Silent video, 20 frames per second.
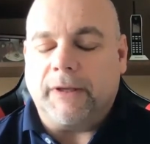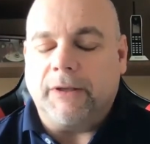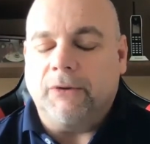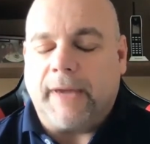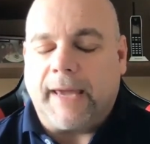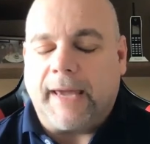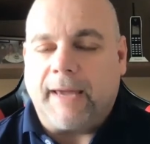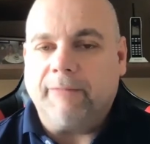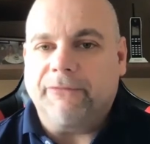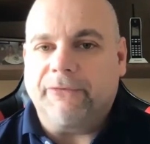
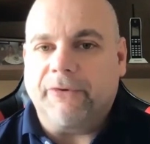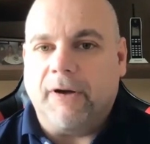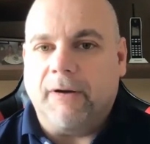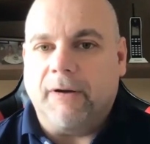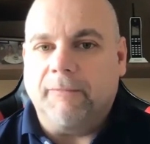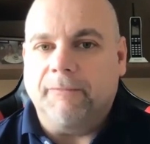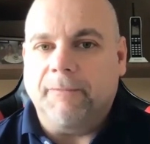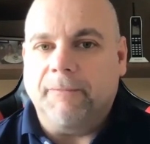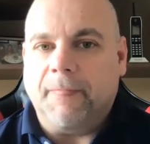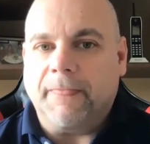came
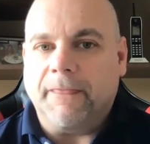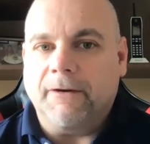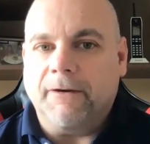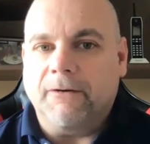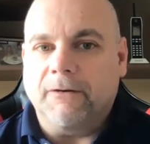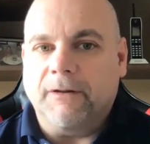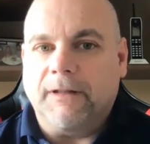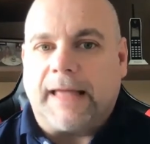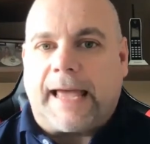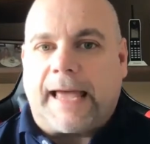from
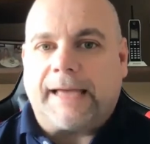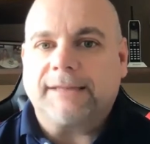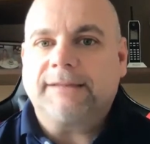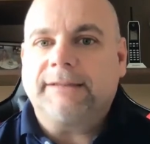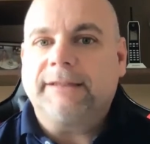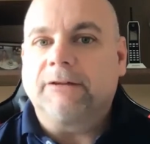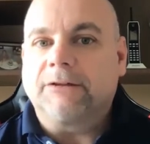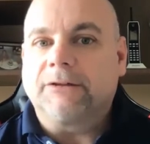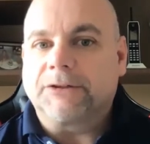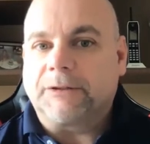your last
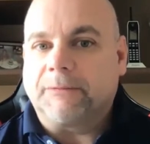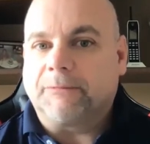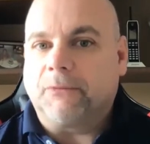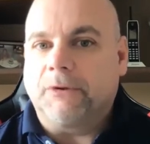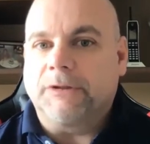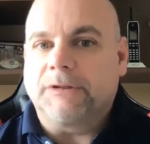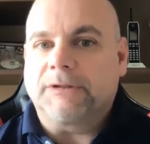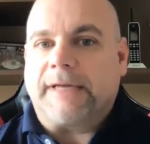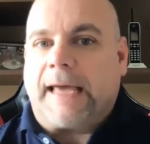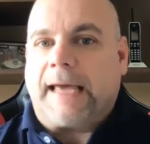dealership
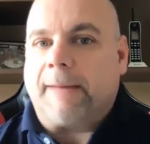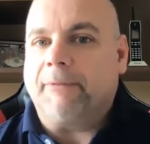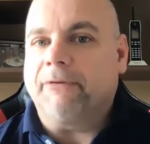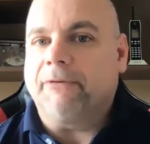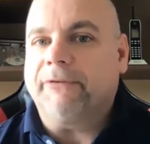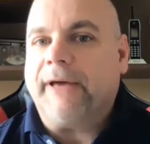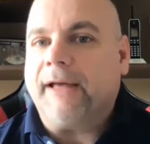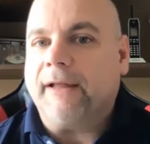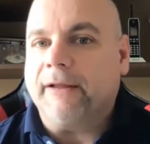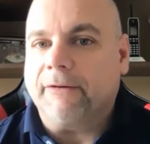was Apple
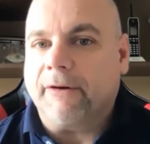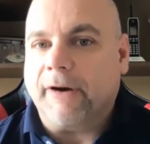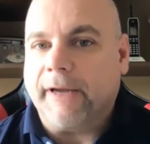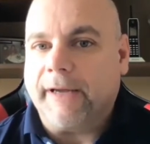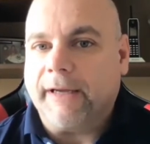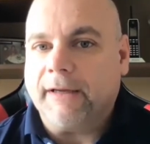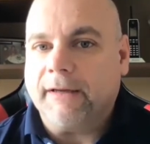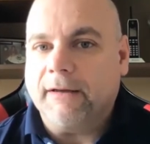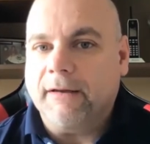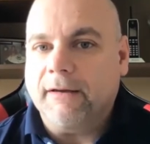Valley,
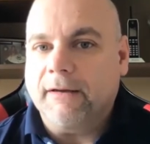right?